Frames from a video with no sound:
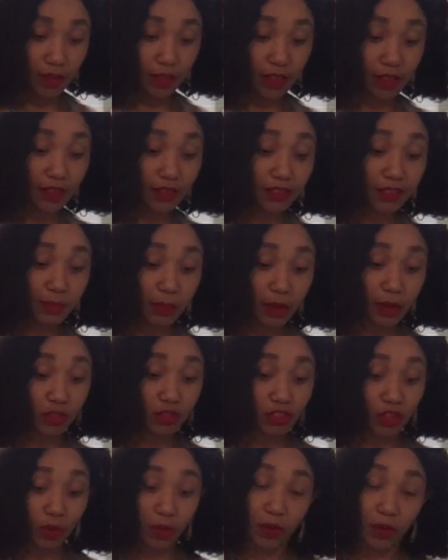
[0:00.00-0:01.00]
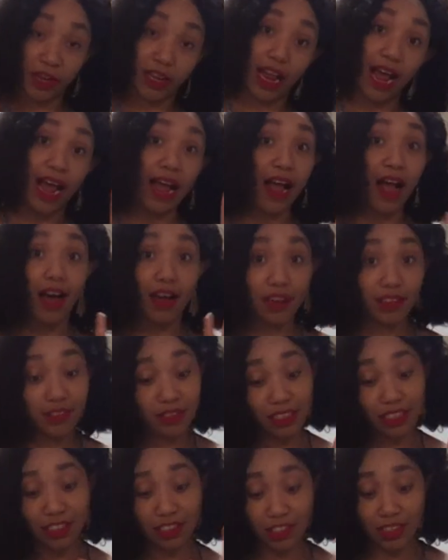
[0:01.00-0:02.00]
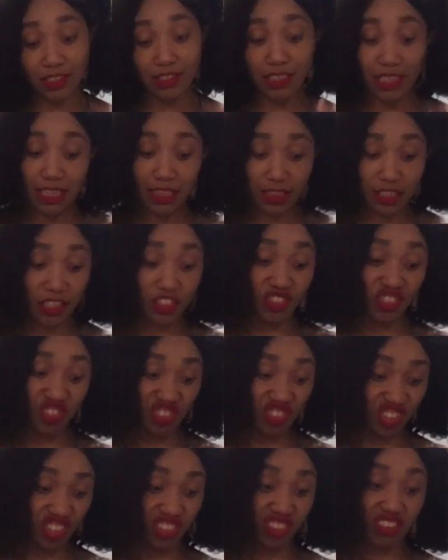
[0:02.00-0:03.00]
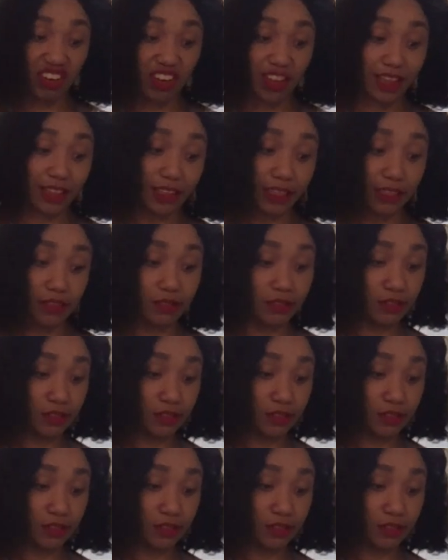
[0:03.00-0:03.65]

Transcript: This smells so good. I honestly could just eat this just like this.